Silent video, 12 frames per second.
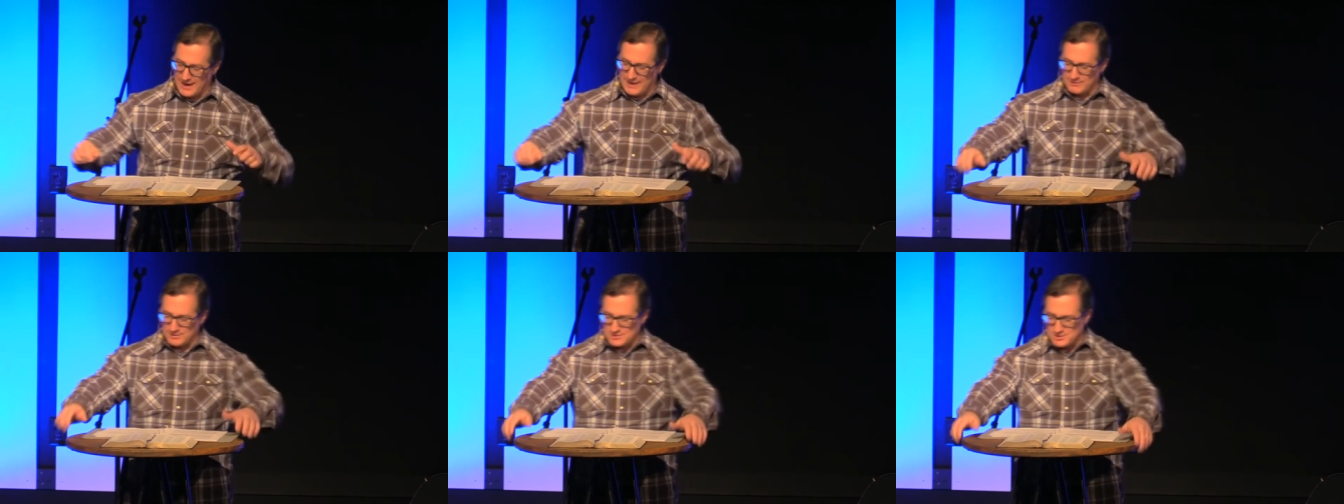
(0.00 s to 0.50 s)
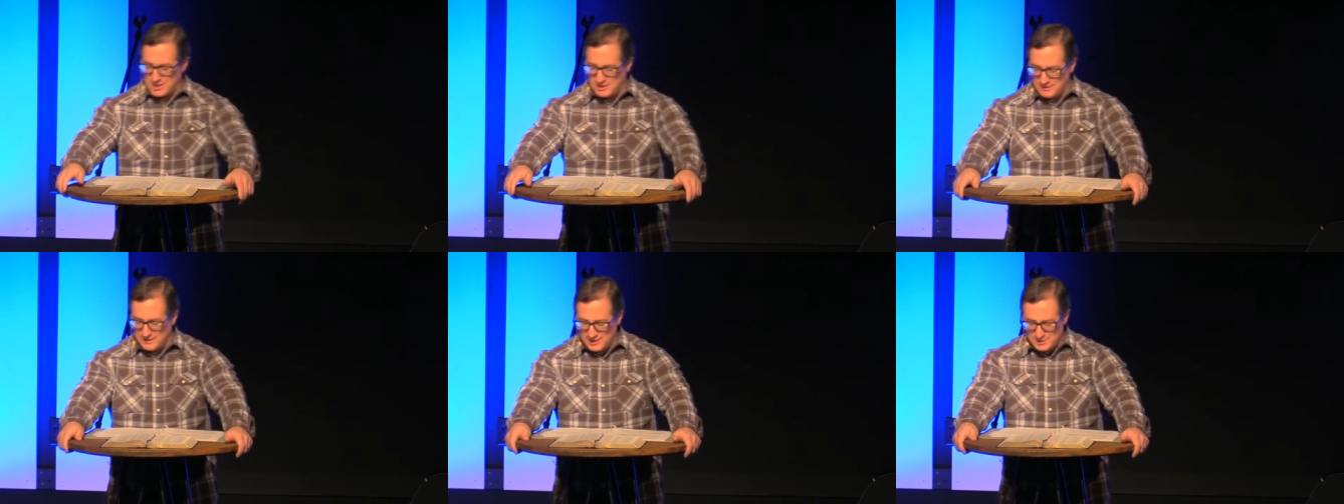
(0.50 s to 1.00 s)
of time to
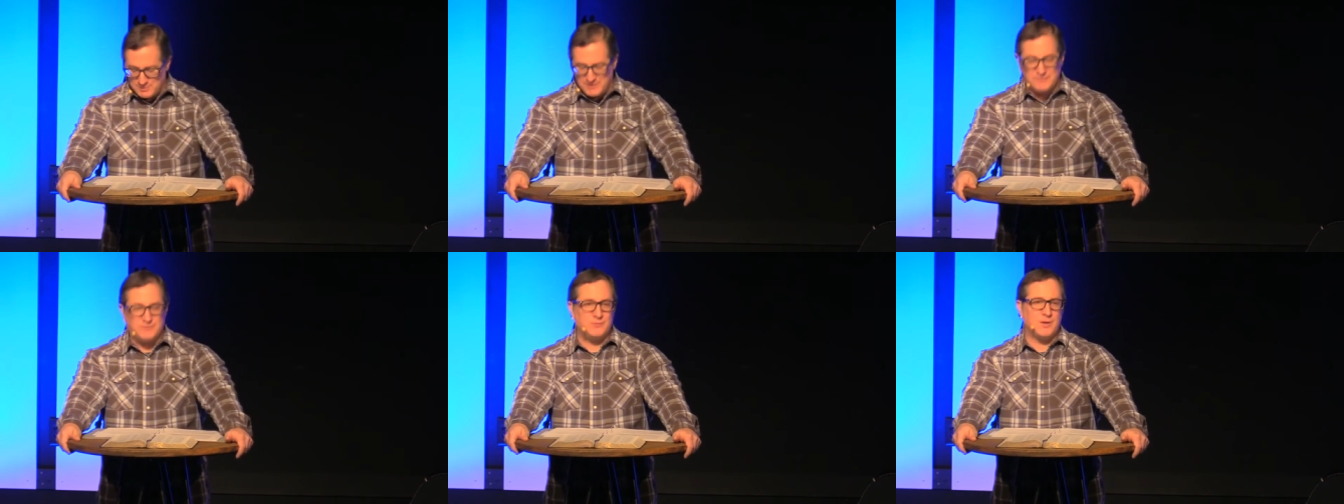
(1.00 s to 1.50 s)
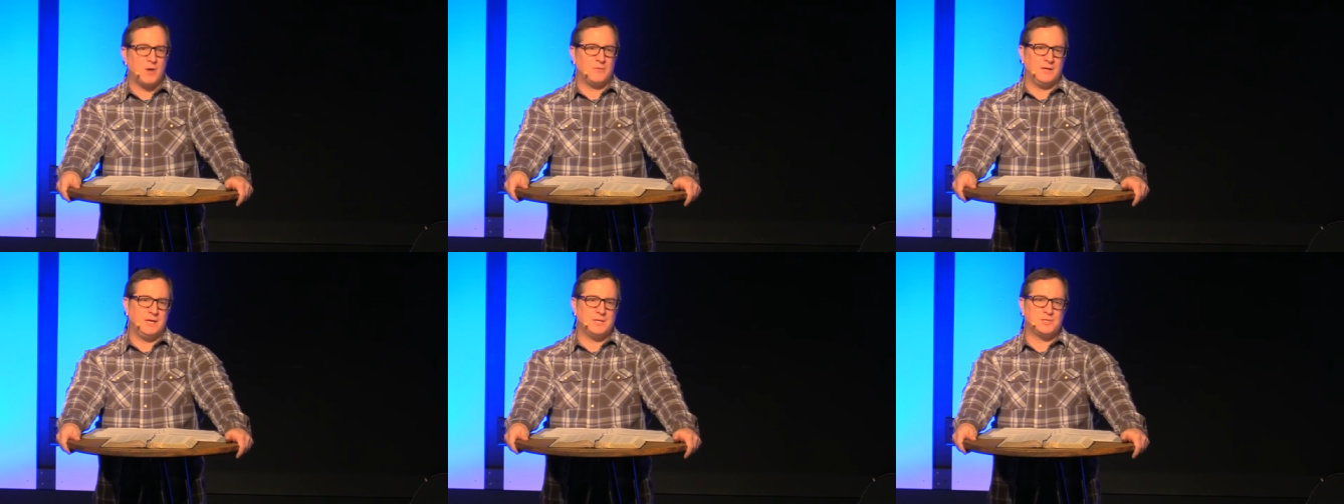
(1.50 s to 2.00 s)
study this, but if you know
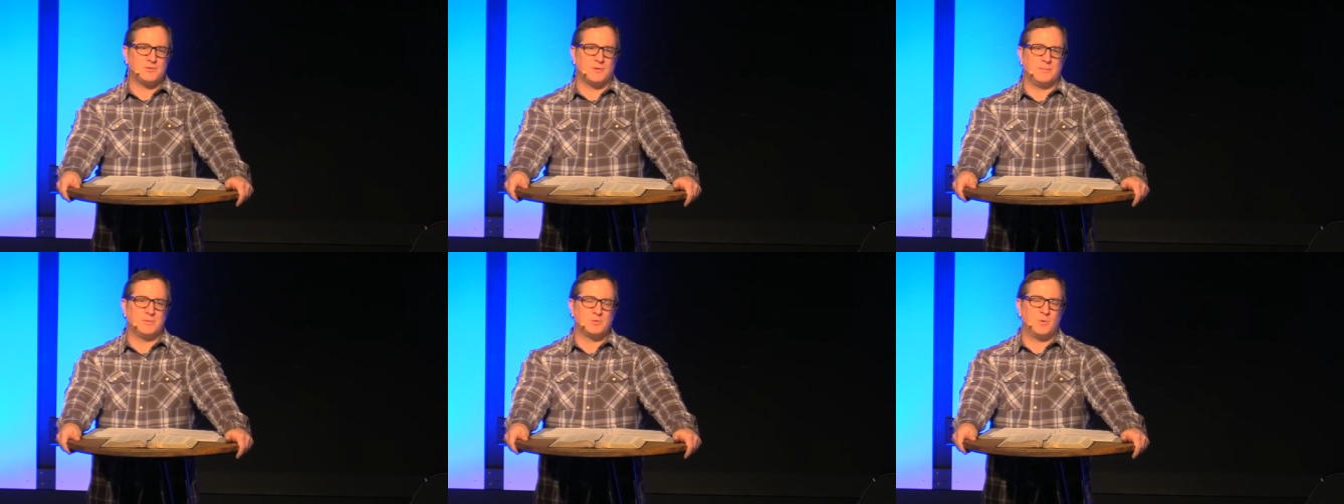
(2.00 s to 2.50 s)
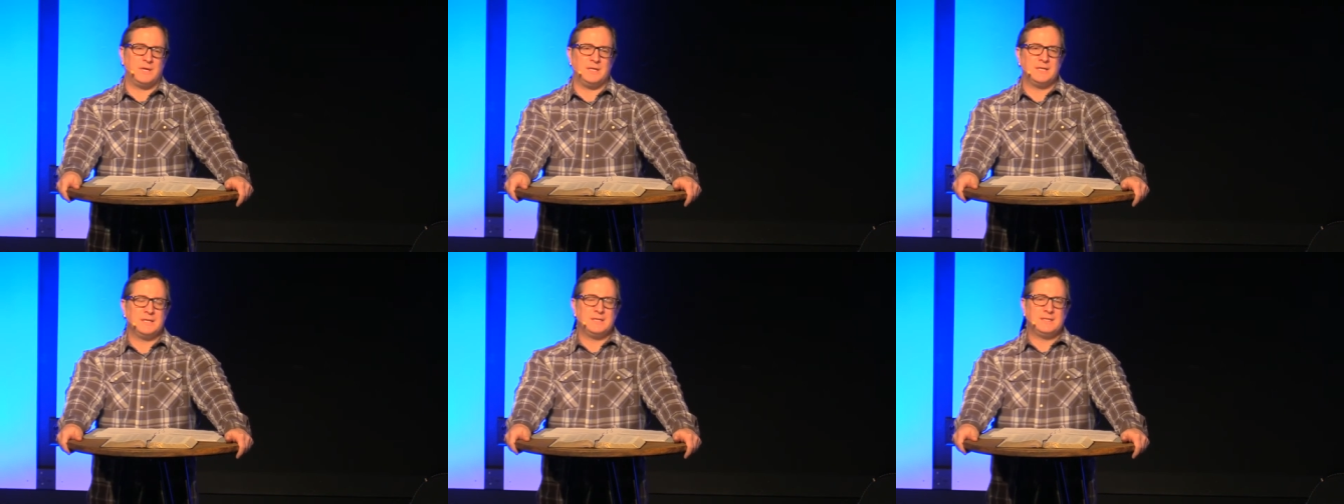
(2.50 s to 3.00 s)
the history
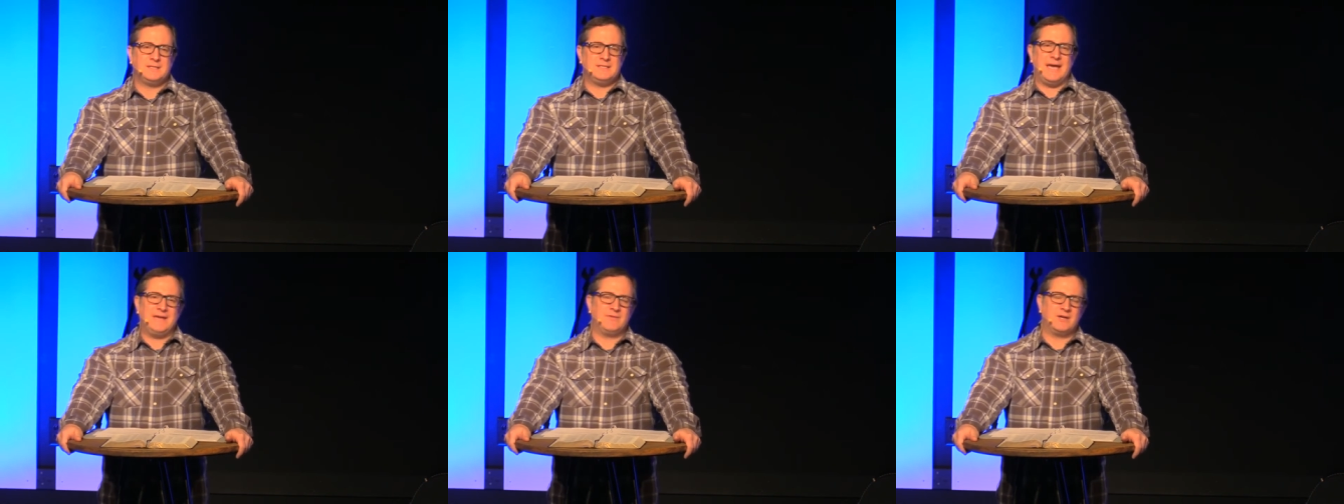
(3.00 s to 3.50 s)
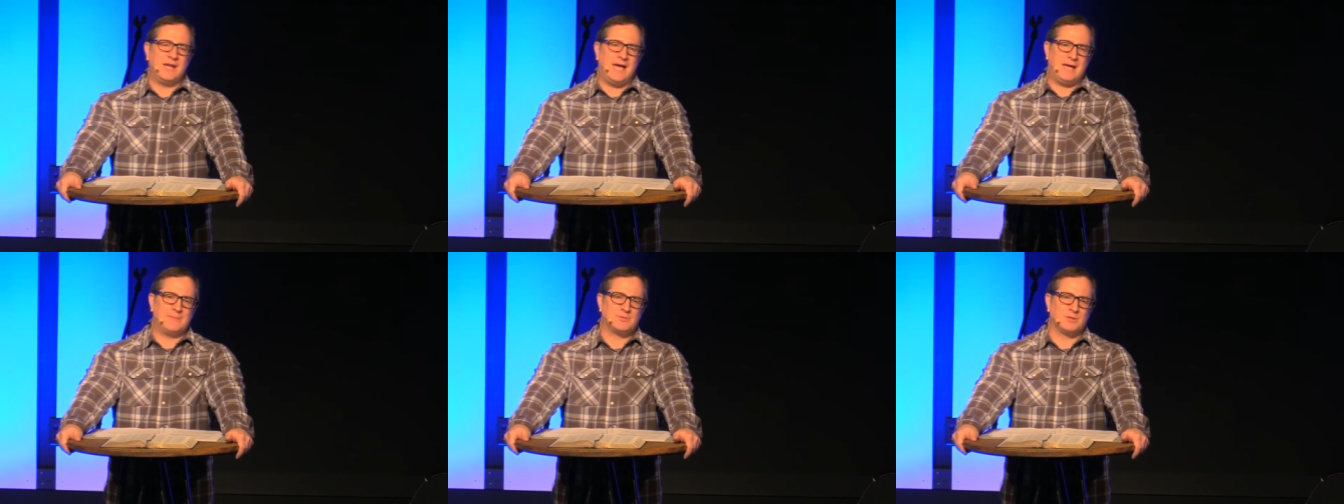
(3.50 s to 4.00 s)
between David and
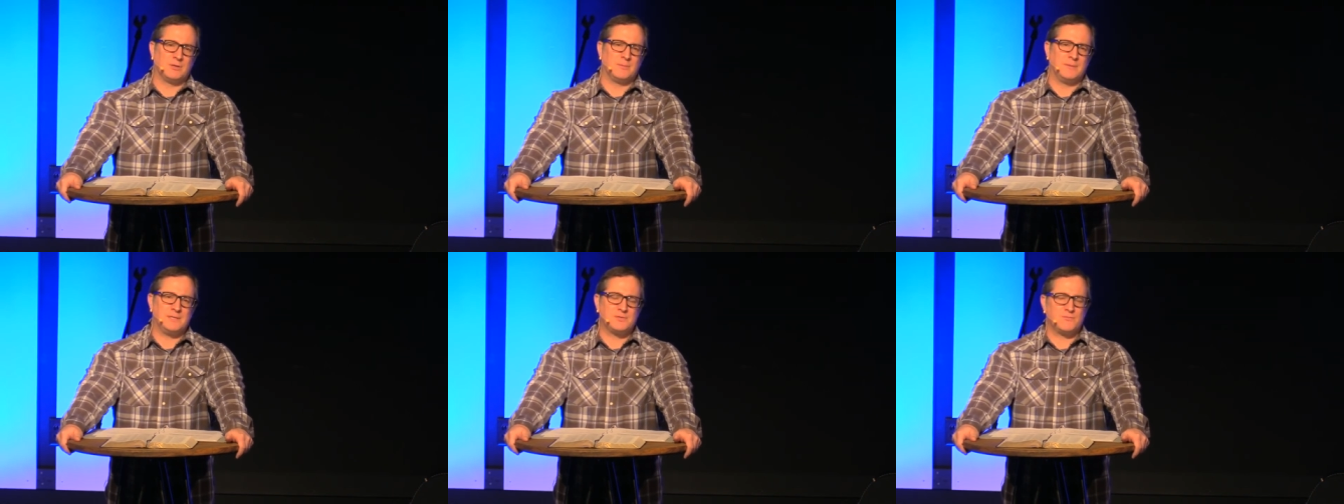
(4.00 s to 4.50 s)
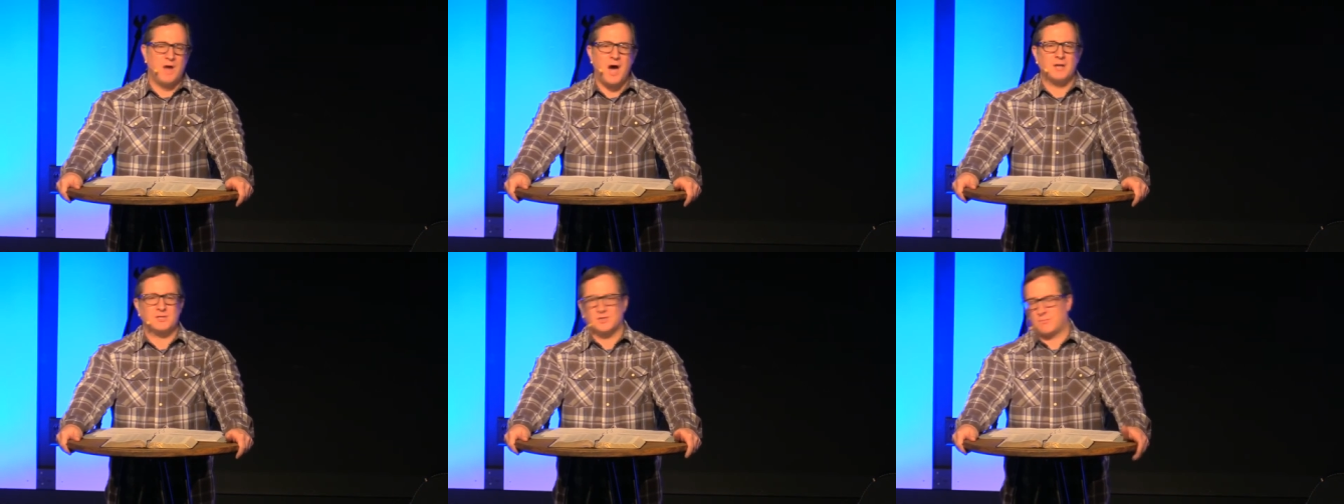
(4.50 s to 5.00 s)
Absalom, it's
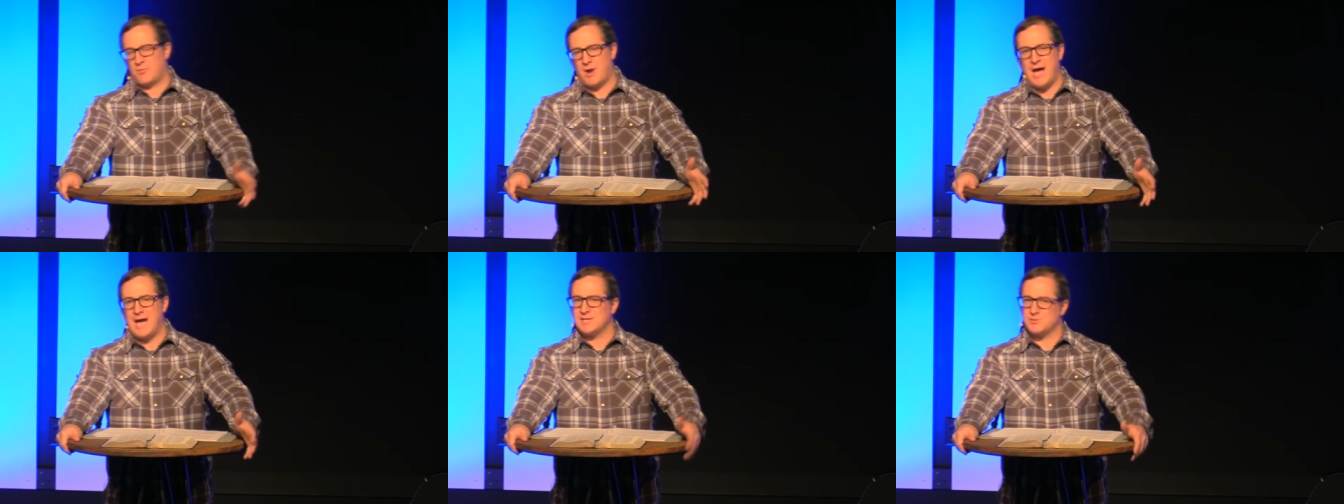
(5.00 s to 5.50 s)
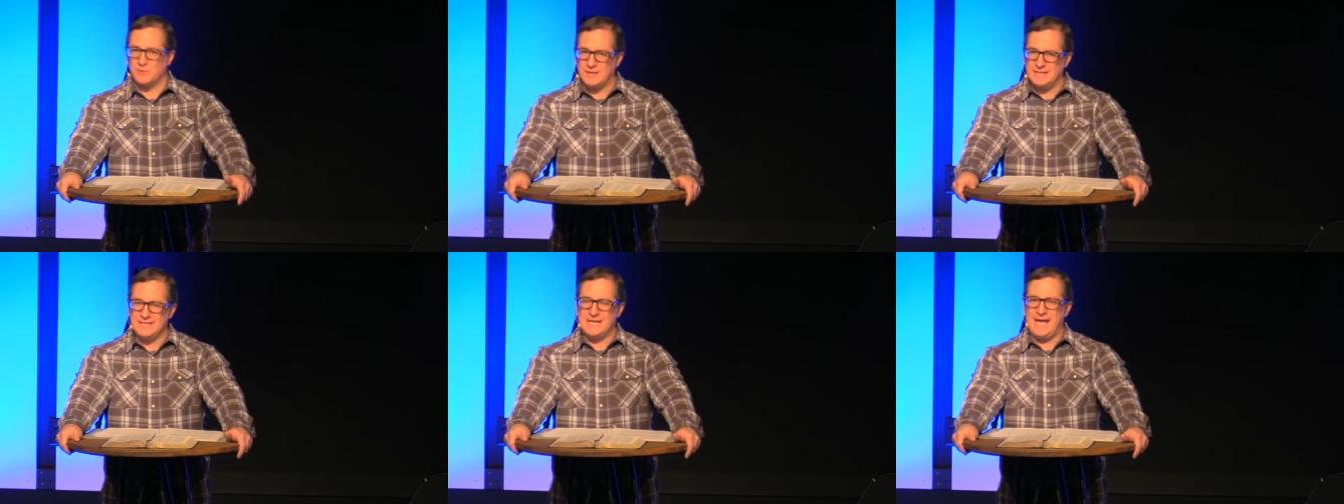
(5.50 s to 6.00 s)
not a surprise
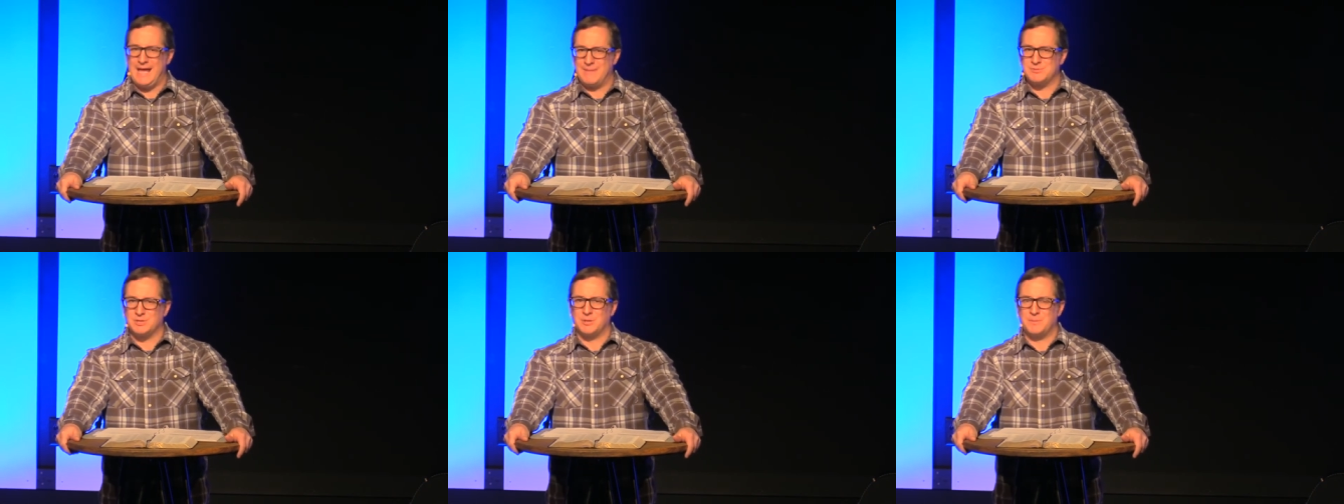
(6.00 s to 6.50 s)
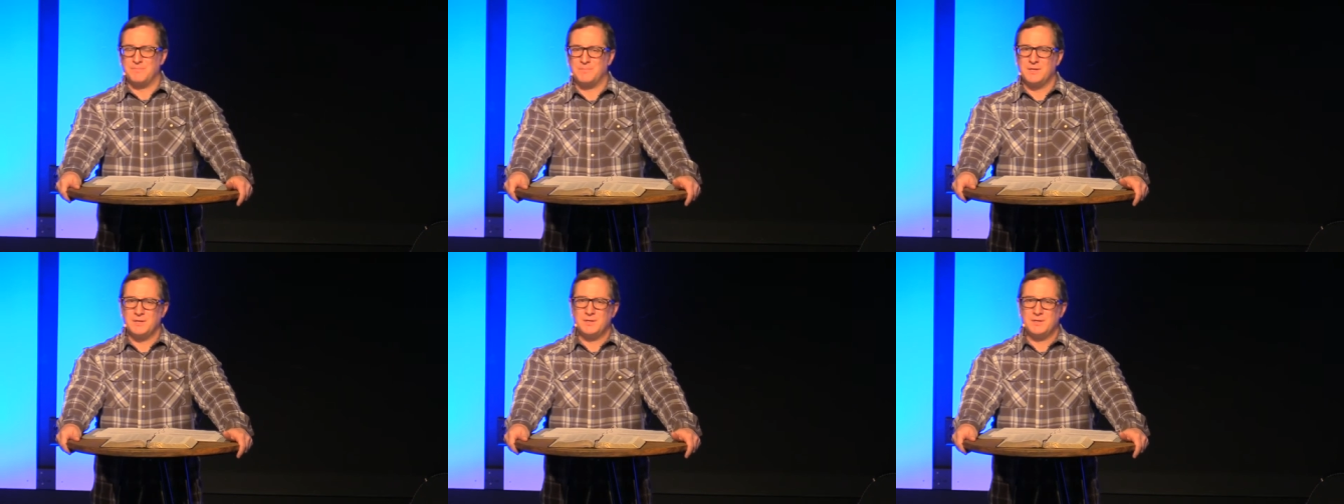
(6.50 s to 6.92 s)
really that Absalom